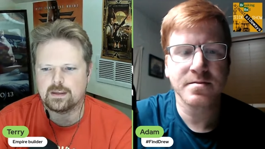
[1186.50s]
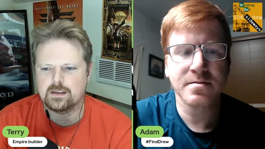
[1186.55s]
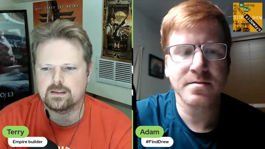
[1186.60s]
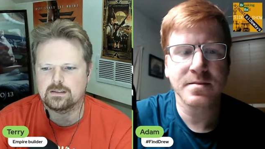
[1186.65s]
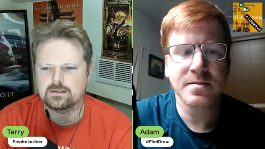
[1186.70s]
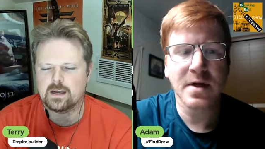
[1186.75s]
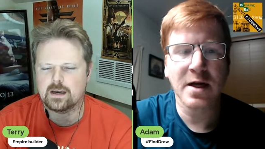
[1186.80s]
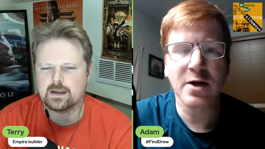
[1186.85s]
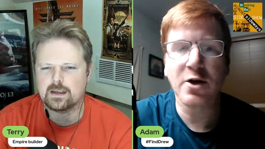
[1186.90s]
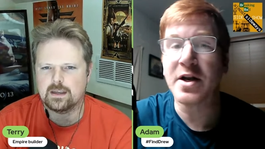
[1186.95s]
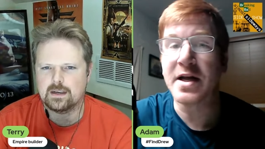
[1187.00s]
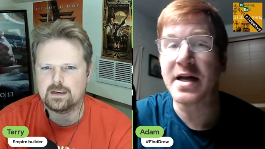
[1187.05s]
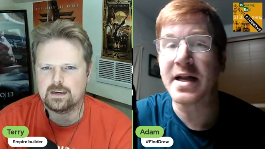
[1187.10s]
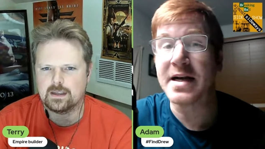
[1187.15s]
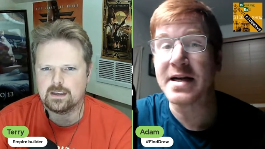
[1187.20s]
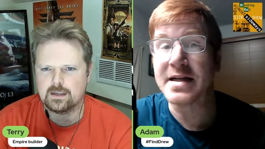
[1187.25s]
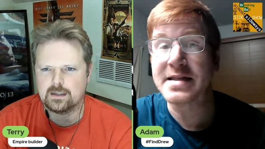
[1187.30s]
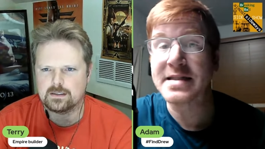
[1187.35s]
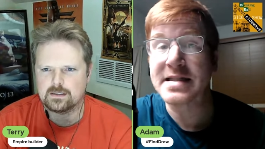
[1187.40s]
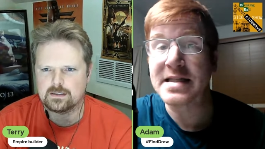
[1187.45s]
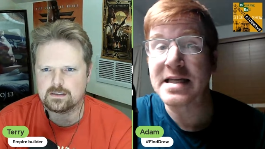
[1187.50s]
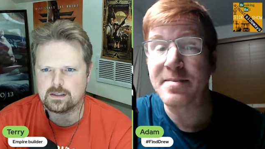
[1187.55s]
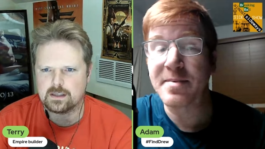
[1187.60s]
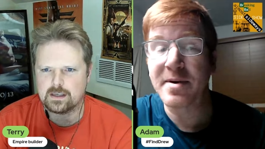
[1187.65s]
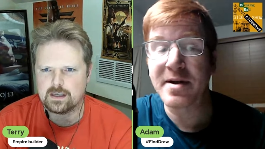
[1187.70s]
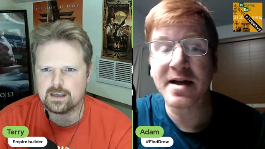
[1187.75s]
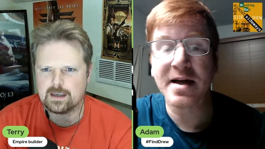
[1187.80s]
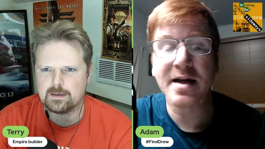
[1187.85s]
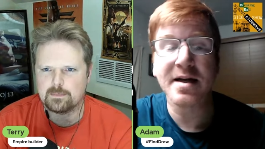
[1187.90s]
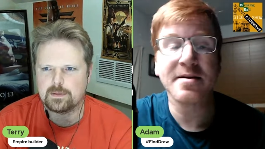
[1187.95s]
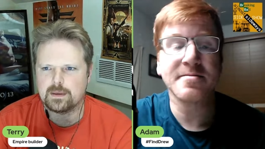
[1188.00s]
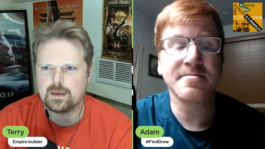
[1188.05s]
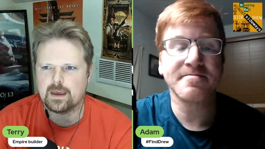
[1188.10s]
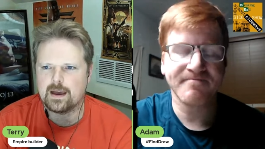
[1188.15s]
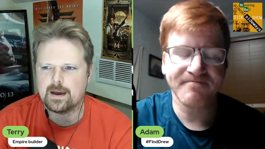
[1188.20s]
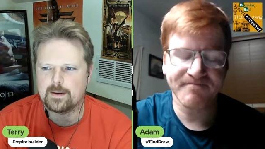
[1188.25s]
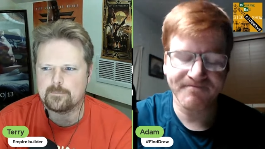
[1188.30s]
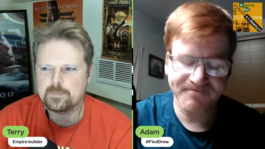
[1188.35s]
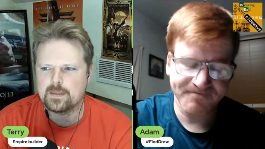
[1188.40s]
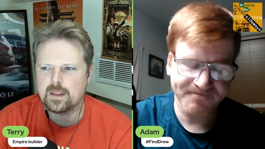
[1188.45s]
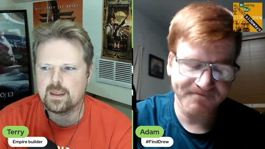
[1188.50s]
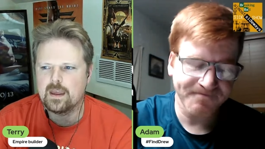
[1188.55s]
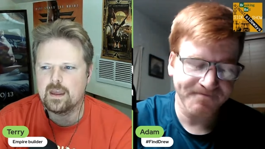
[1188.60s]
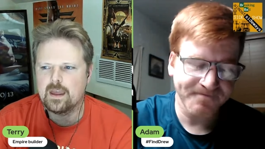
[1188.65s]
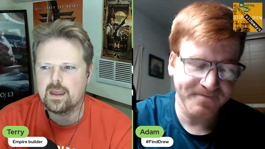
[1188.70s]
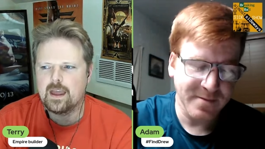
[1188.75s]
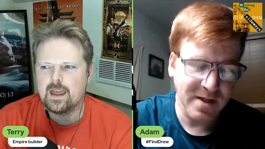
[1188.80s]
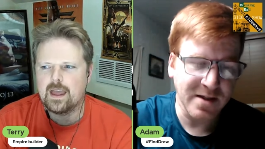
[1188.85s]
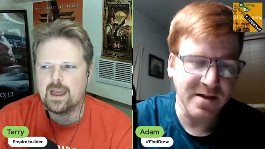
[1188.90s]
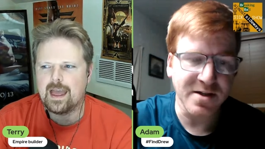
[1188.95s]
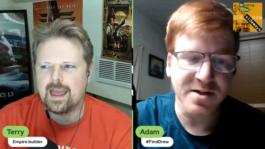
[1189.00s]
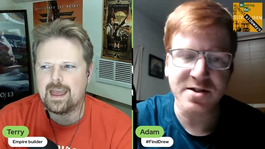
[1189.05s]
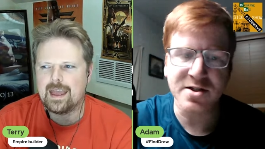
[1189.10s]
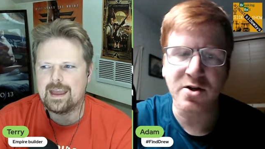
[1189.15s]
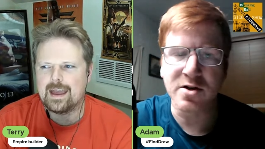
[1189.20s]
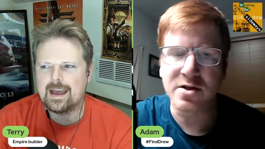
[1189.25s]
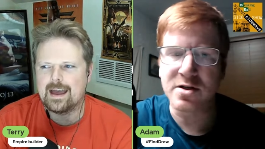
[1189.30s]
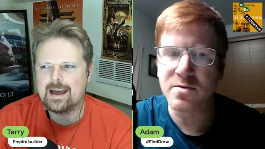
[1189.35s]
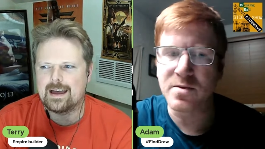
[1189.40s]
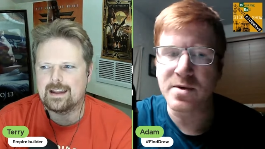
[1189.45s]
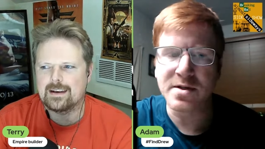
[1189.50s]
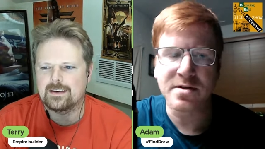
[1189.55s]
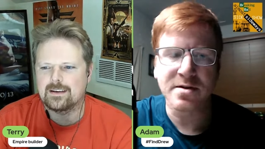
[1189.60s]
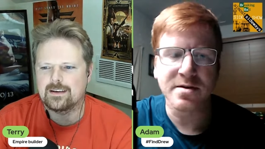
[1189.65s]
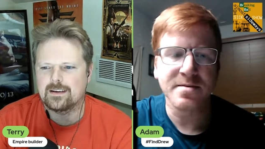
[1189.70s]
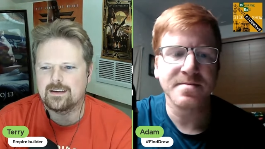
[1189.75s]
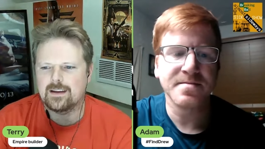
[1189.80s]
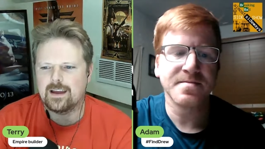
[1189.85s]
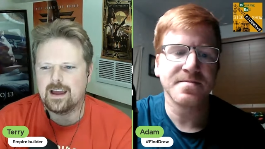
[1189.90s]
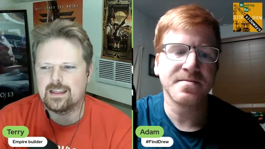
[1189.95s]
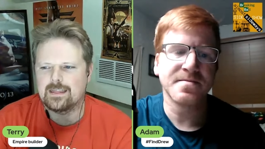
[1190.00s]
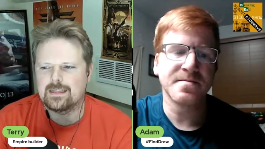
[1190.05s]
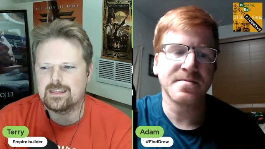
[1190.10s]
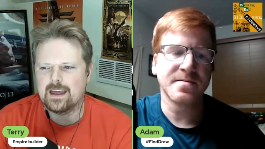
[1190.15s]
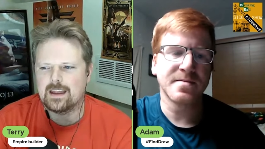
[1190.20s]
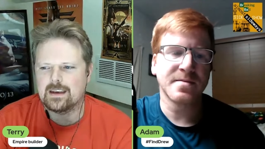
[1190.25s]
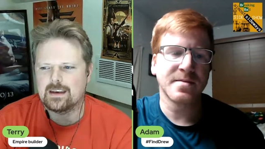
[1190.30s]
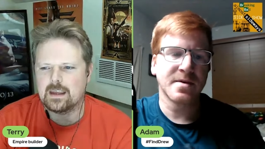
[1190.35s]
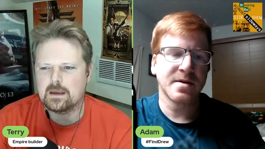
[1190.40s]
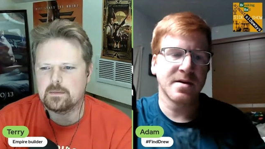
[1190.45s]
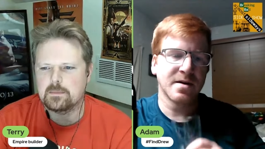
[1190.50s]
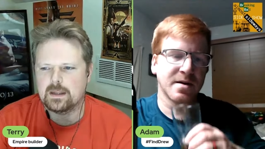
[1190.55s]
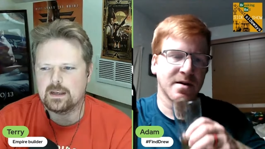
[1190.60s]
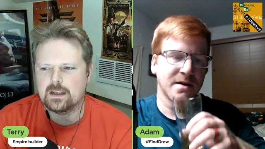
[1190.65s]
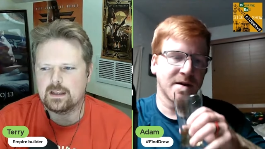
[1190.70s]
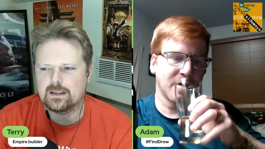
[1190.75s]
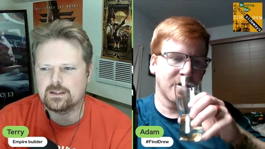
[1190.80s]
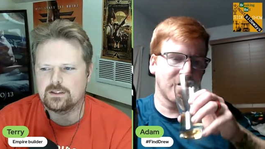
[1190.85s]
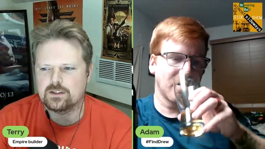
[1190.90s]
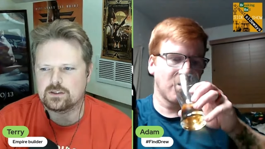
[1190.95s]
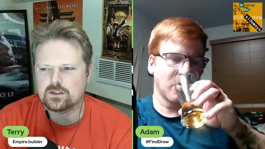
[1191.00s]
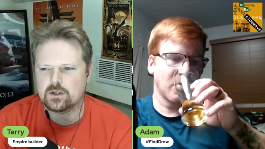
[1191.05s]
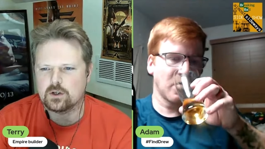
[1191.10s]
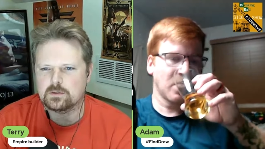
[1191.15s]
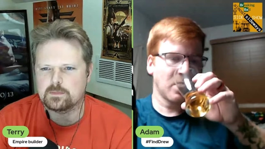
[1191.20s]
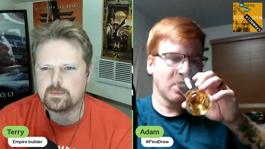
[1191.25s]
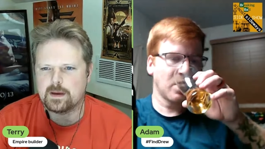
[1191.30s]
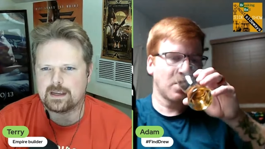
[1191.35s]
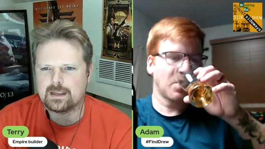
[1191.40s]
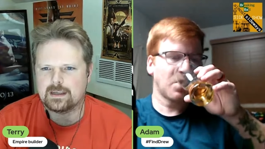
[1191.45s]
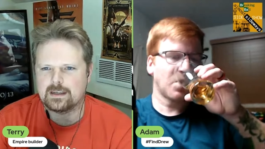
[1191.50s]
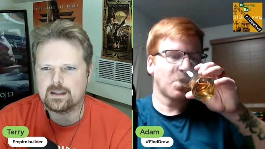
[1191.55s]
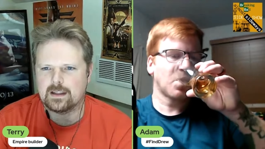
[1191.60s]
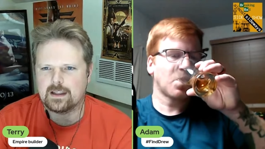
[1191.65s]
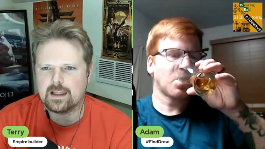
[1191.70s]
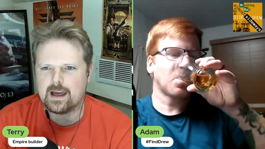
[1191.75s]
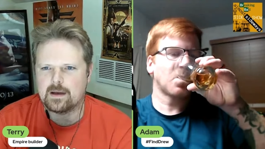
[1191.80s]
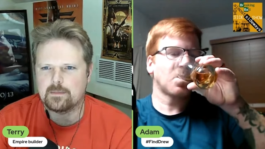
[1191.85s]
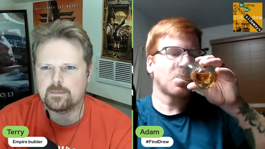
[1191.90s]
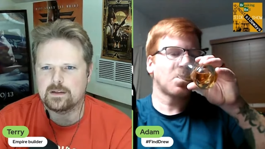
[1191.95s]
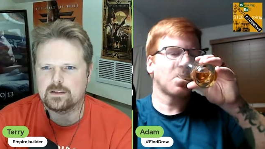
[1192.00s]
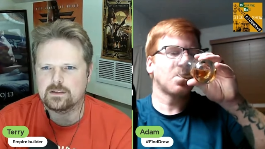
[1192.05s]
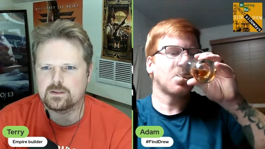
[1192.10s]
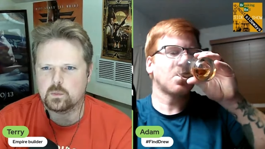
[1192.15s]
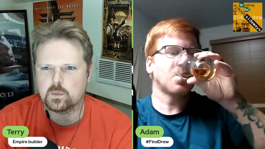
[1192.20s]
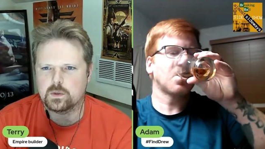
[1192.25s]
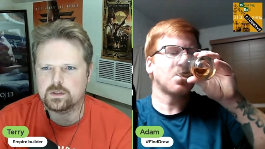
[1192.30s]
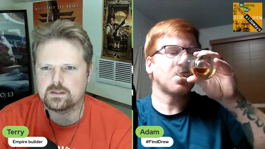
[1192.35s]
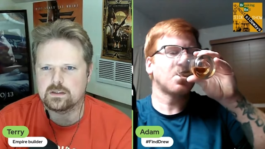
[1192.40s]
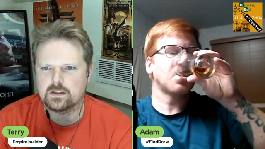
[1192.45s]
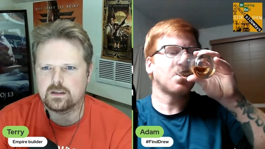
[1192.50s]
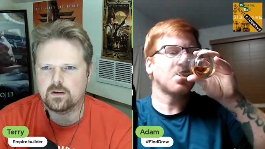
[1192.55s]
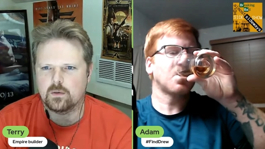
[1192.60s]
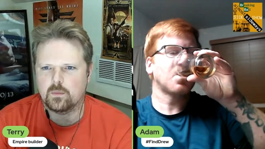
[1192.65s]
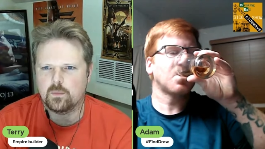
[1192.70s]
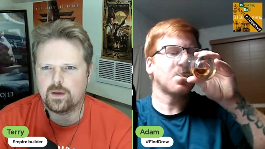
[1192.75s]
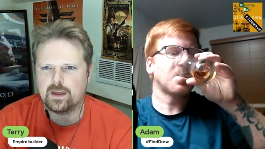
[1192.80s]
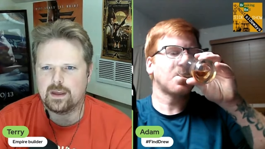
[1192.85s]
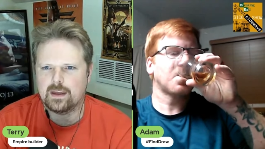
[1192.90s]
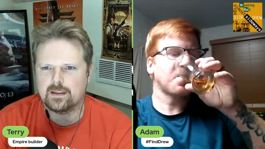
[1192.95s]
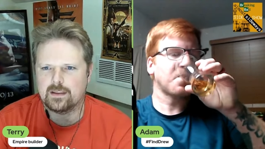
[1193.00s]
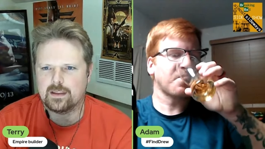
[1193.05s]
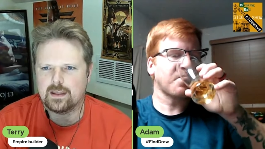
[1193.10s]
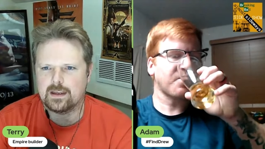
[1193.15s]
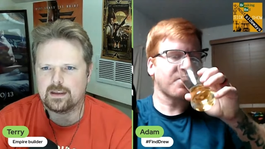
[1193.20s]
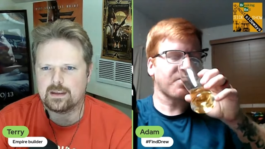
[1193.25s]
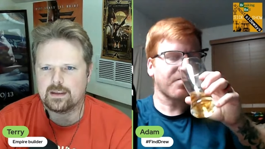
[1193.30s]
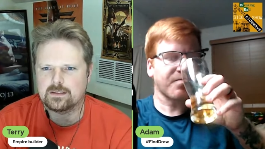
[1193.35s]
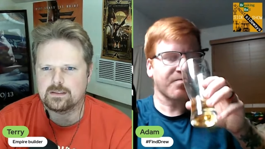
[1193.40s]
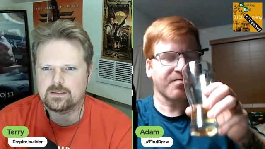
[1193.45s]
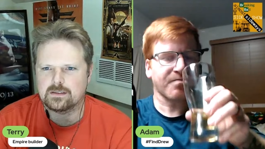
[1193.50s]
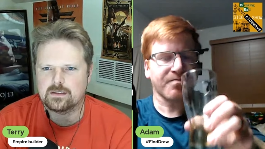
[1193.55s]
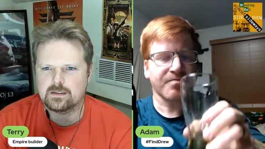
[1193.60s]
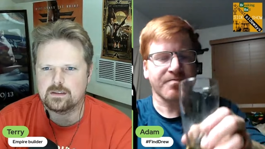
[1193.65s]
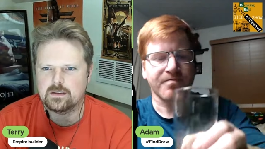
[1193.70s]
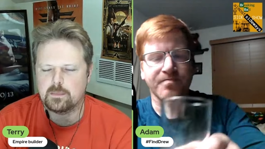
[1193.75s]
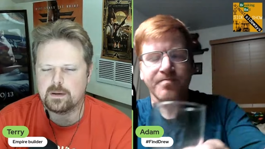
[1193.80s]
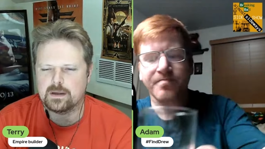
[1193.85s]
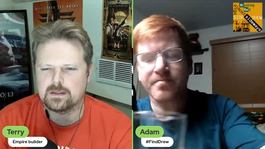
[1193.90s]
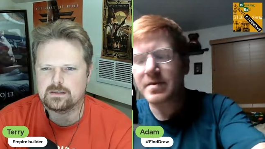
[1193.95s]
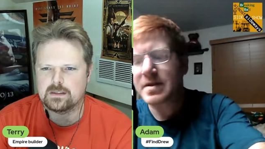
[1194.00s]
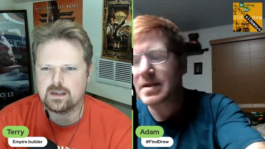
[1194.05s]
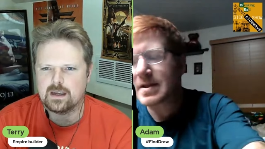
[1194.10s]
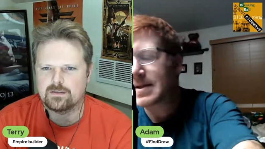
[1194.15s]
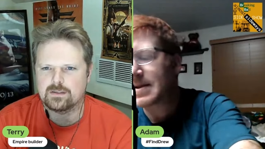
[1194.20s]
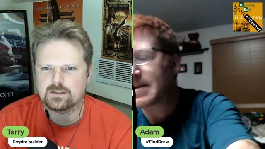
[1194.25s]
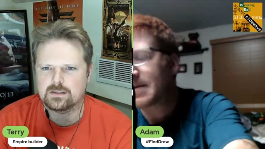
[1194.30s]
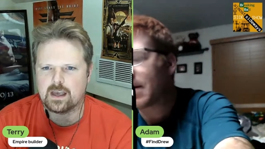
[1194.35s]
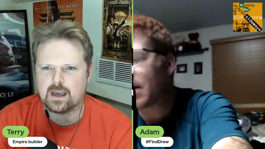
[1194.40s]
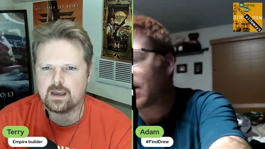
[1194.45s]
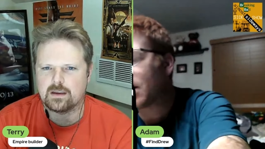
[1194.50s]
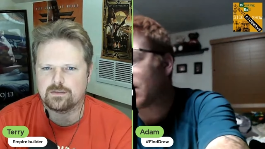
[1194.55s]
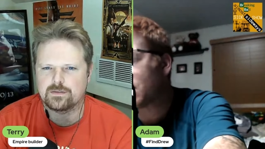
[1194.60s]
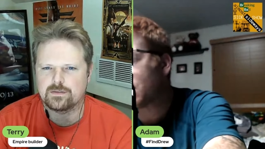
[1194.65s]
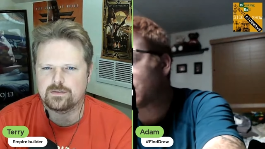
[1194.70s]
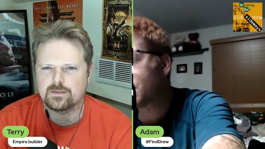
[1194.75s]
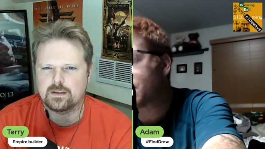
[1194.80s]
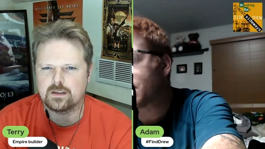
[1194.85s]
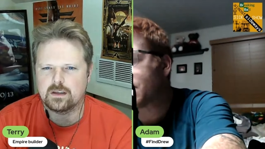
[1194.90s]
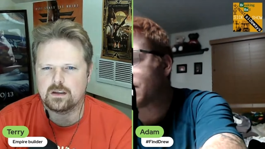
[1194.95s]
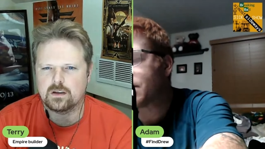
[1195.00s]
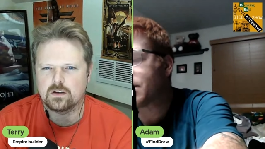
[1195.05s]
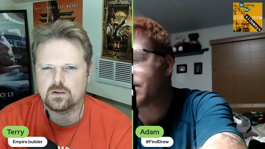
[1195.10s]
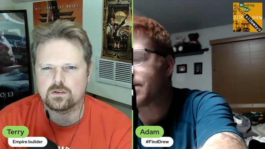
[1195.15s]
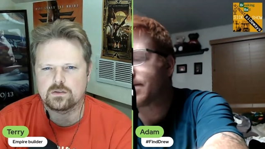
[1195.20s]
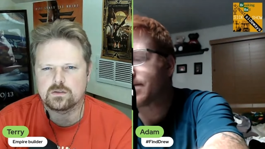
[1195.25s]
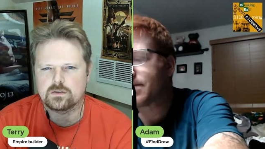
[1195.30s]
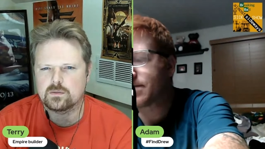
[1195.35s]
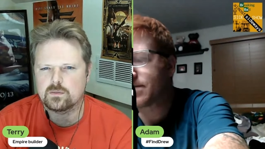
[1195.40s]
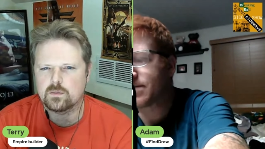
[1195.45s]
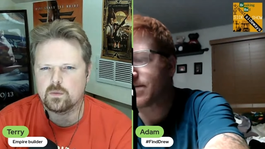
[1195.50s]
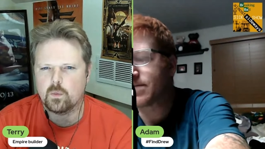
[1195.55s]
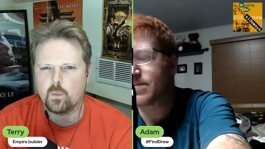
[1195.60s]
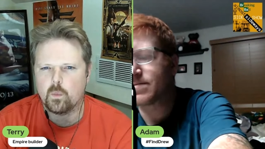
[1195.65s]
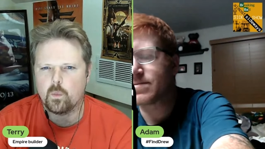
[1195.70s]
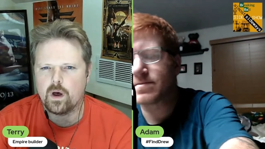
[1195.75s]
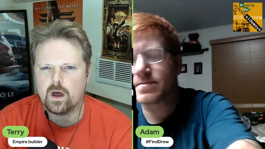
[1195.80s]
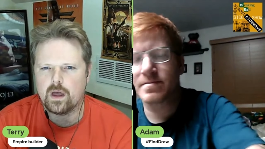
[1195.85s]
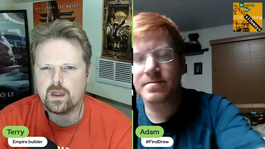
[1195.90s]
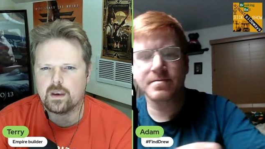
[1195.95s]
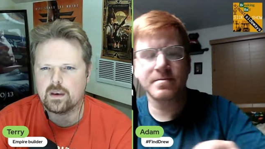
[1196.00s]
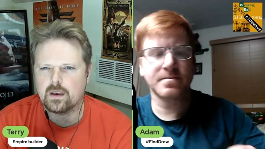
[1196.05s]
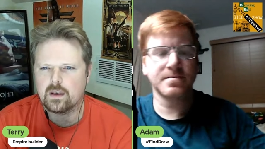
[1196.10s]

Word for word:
Speaker 1: He's not couldn't get any sleep, sleep, at night. Yeah, and then just and and then he immediately just goes back into the lab and is whistling away like it's the best day of his life. He goes, "What?